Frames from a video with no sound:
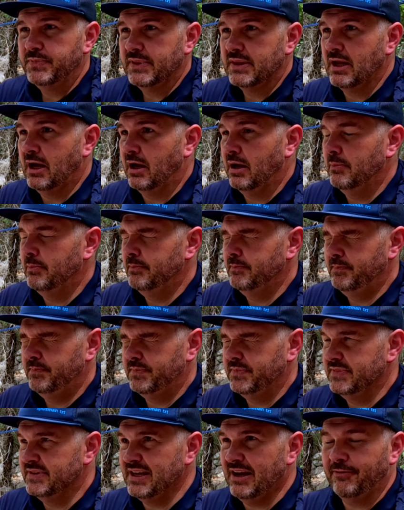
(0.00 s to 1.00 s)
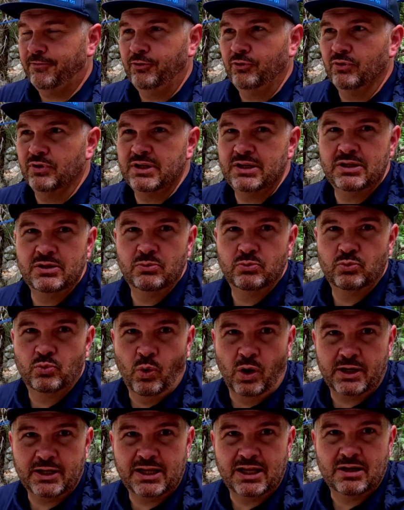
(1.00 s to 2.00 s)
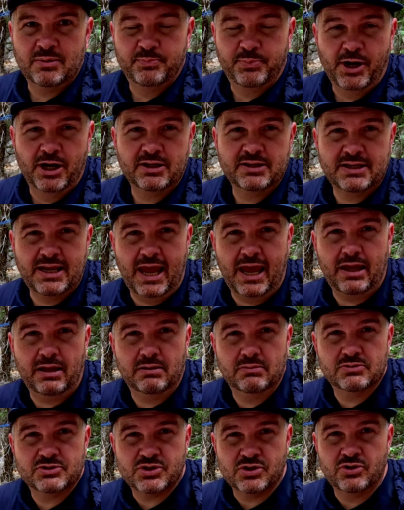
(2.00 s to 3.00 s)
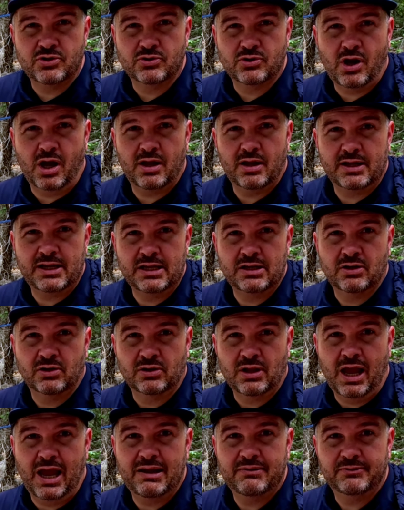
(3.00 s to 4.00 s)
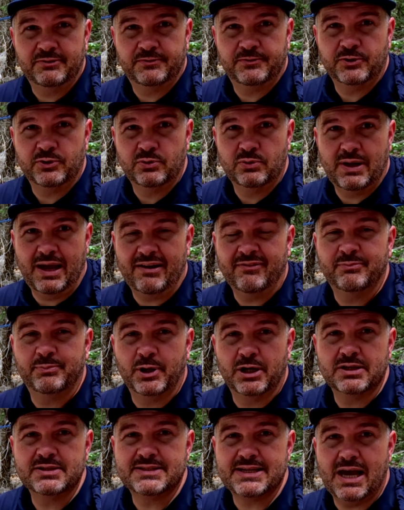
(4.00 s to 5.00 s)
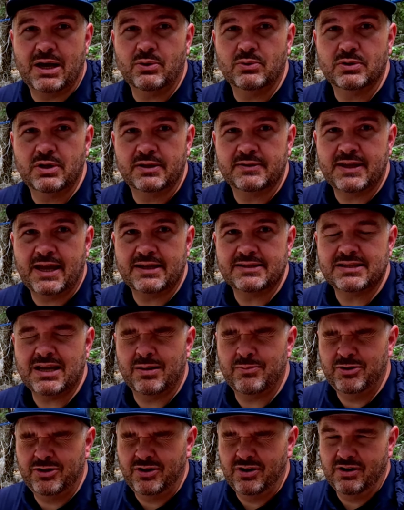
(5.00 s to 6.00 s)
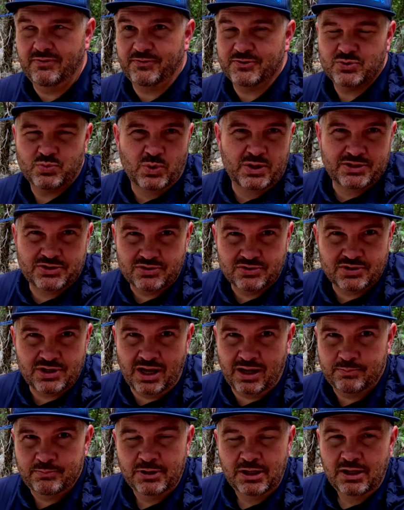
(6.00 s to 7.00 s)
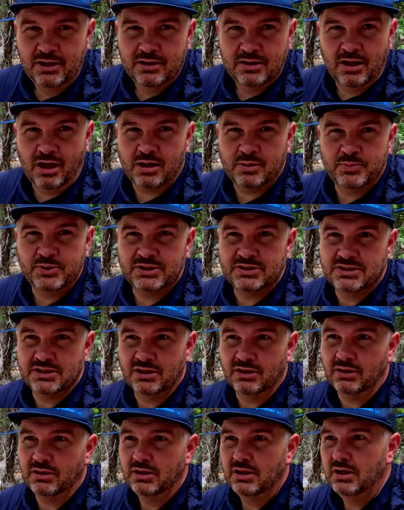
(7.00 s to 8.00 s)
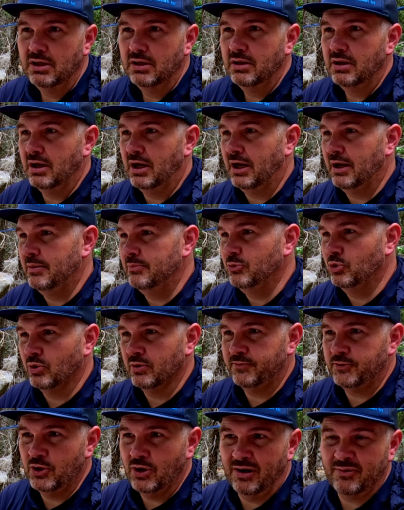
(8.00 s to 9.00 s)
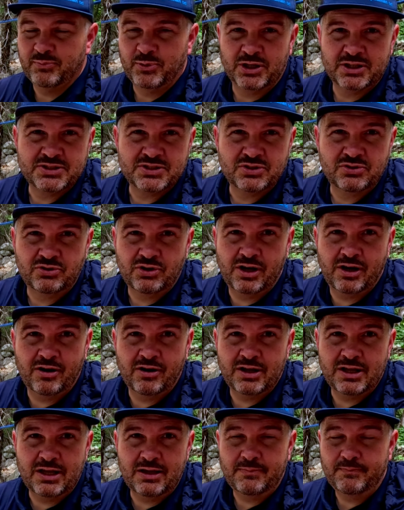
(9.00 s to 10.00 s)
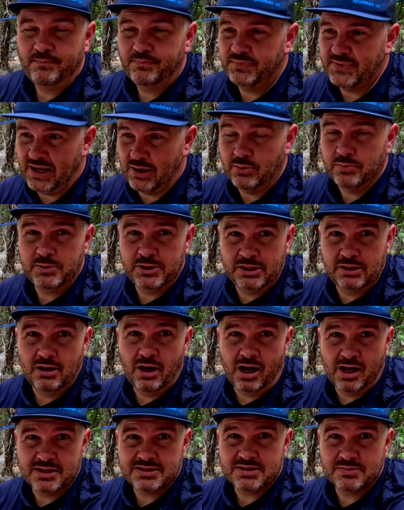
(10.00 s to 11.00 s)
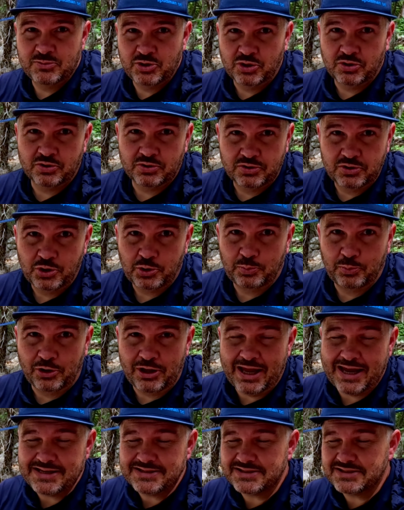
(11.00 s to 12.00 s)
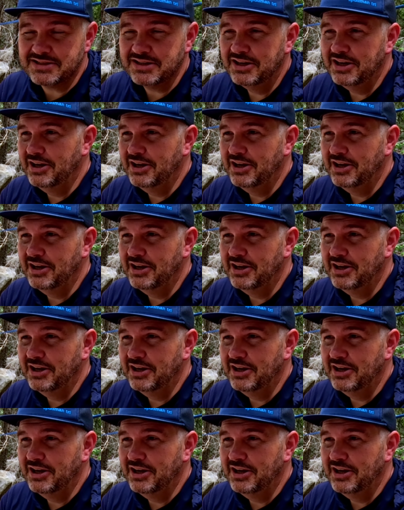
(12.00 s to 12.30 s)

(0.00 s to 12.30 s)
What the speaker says: Definitely want to get a bug net so you're not eaten alive if you have bugs out at that time of year. If it's winter time, not a big deal. Or if you don't have bugs in your area, that would be awesome. You're blessed.